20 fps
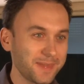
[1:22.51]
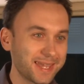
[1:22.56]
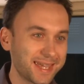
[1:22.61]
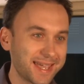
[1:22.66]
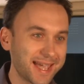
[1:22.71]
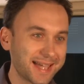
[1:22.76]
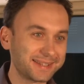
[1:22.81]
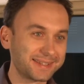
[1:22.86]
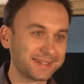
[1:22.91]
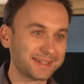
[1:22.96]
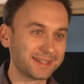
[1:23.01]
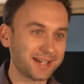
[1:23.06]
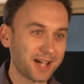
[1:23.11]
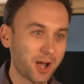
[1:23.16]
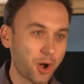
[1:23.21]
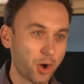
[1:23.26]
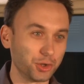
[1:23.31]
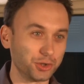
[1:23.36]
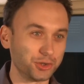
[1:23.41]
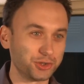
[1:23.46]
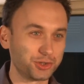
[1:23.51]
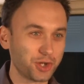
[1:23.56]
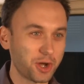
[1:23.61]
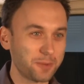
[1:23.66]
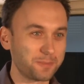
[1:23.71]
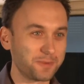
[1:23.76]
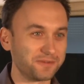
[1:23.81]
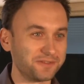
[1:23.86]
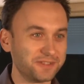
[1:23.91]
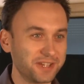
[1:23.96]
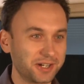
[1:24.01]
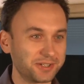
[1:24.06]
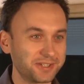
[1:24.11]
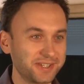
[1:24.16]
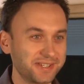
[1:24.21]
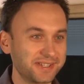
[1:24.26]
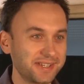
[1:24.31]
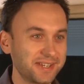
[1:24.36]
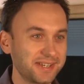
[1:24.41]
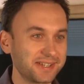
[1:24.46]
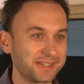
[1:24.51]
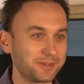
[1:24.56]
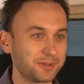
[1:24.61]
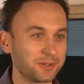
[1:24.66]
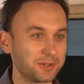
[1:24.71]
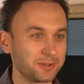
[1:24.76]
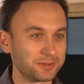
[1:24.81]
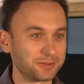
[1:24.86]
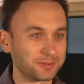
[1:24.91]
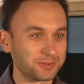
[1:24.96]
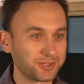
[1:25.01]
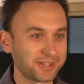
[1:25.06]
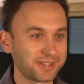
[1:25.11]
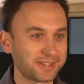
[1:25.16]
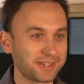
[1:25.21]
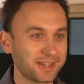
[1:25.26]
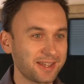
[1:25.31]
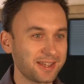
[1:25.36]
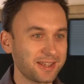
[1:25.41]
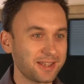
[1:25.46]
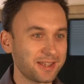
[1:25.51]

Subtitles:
get on top of their disease, to just